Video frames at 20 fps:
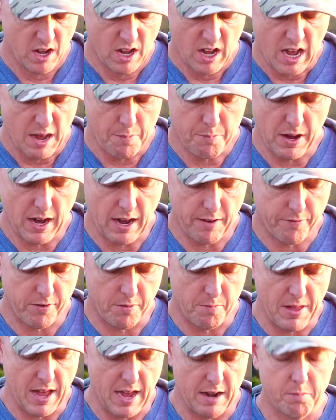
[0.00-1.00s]
apart
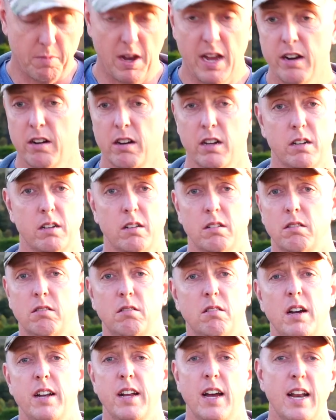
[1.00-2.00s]
from that, mate,
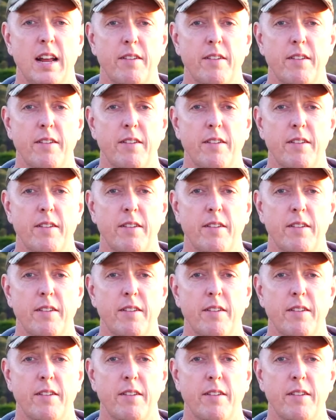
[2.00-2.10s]
I don't